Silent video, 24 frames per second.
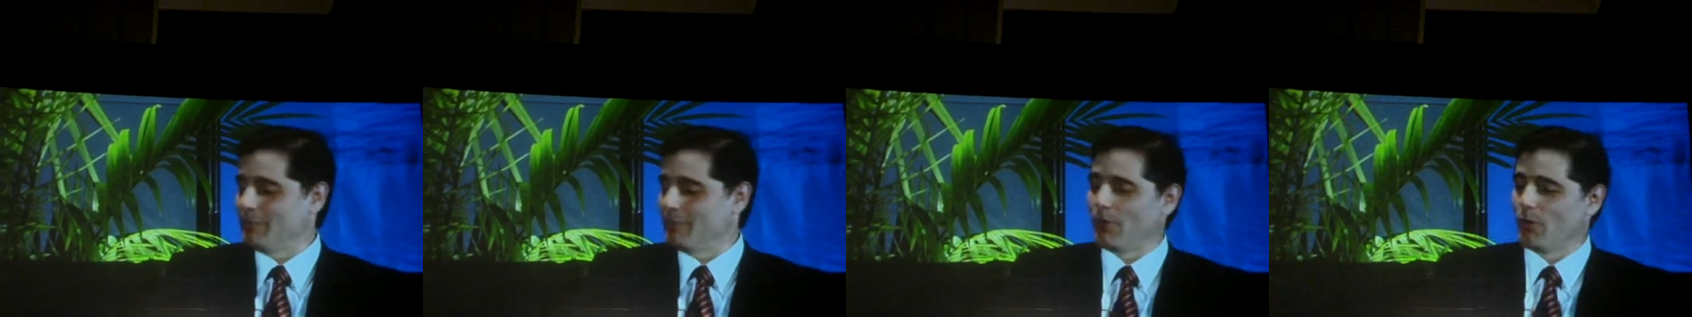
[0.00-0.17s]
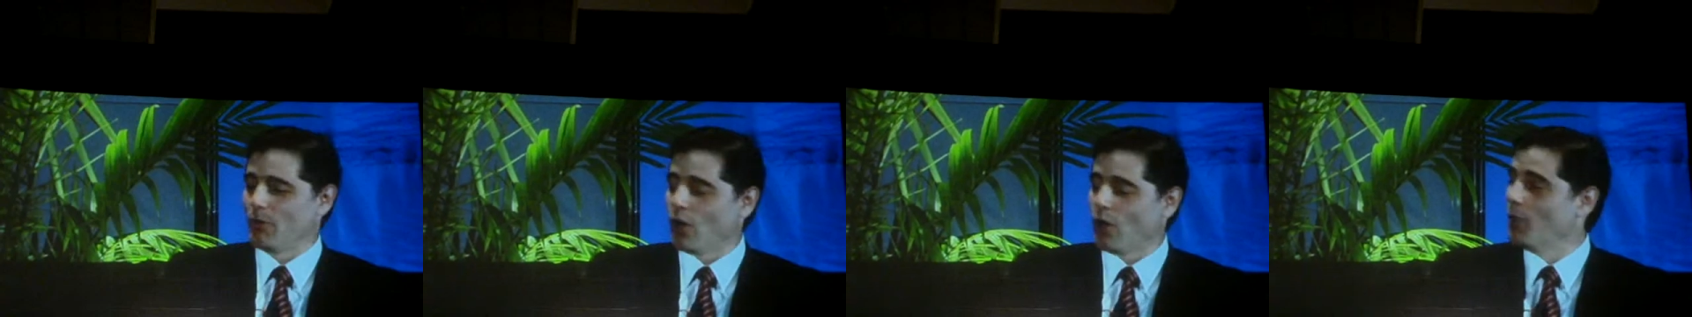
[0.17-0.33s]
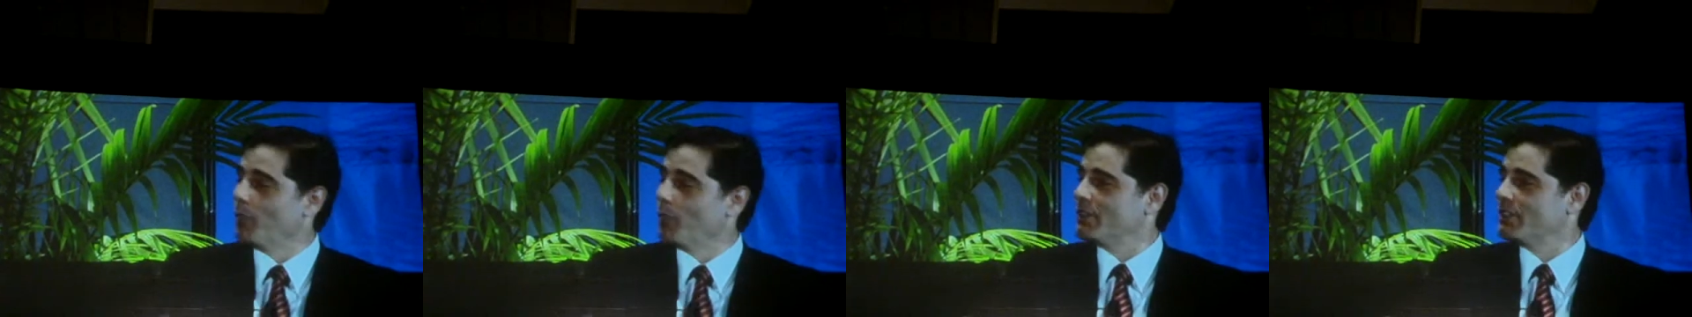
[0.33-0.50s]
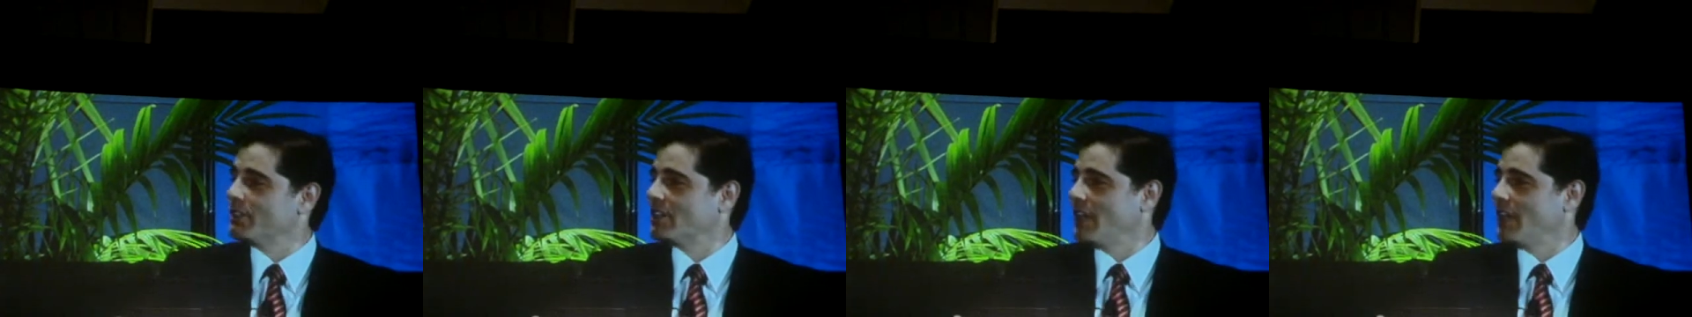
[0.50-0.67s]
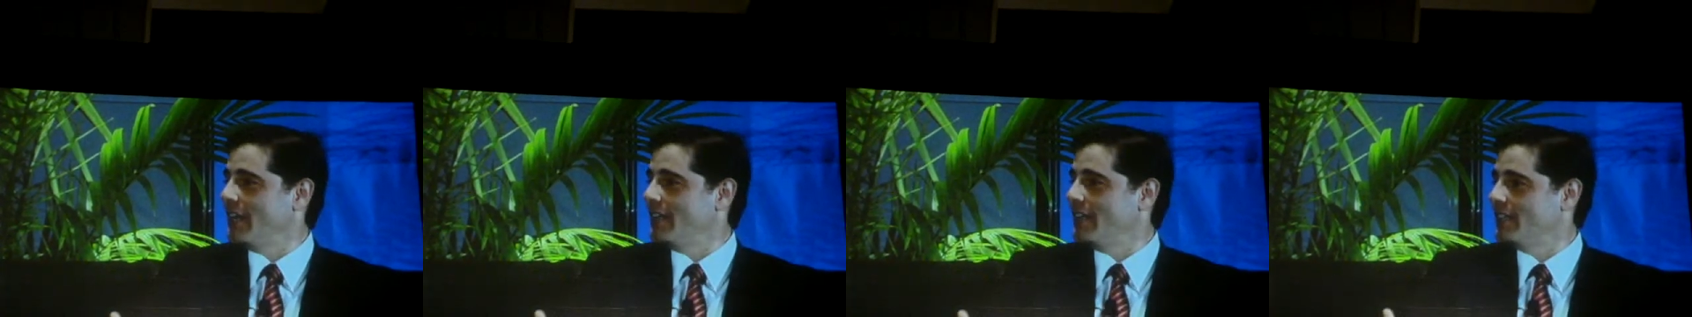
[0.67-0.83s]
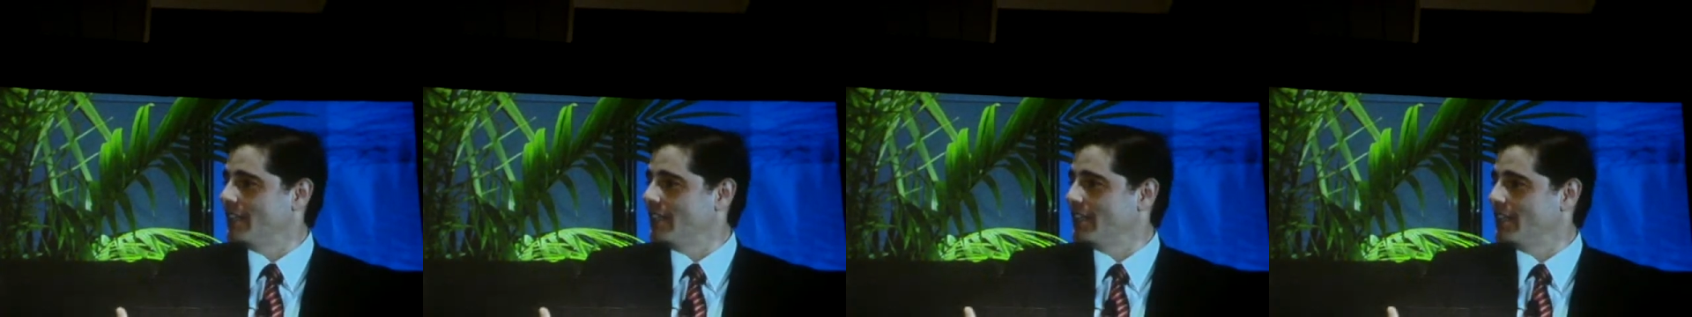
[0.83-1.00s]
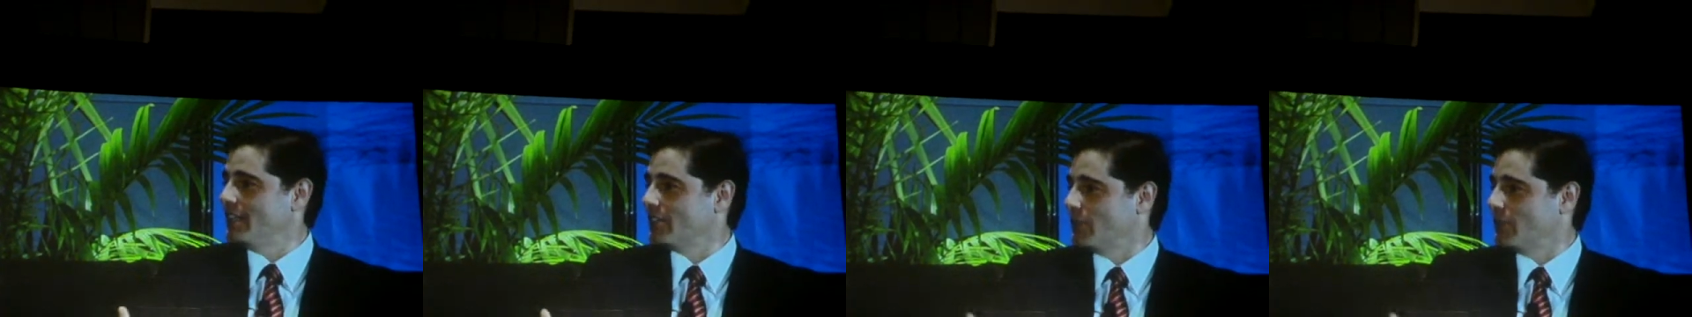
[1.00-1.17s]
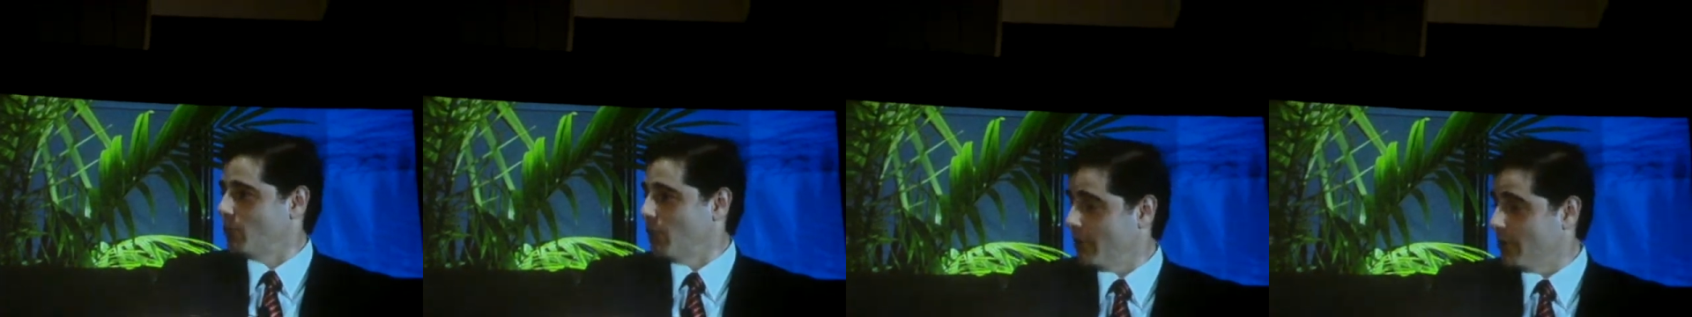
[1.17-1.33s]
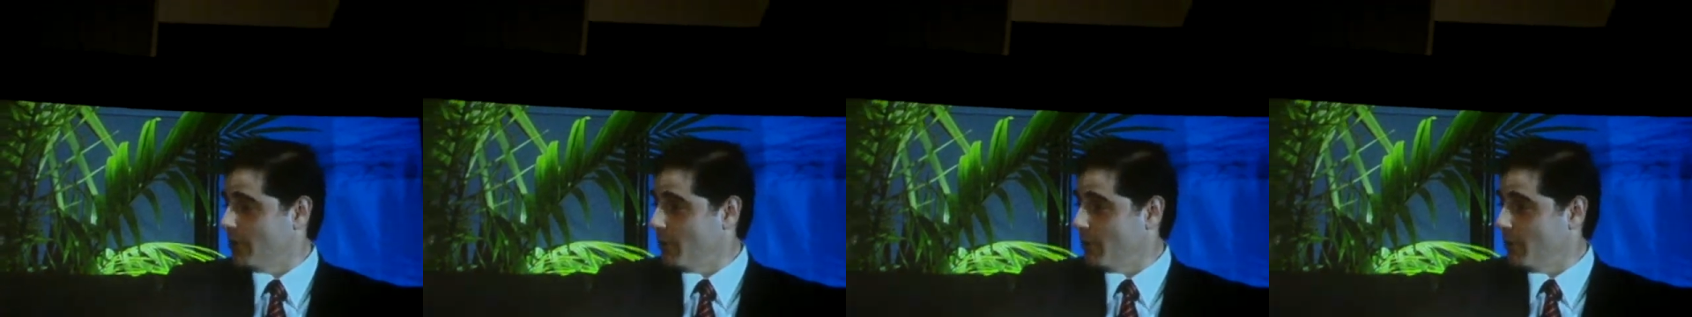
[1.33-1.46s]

but we're open to ideas on whether we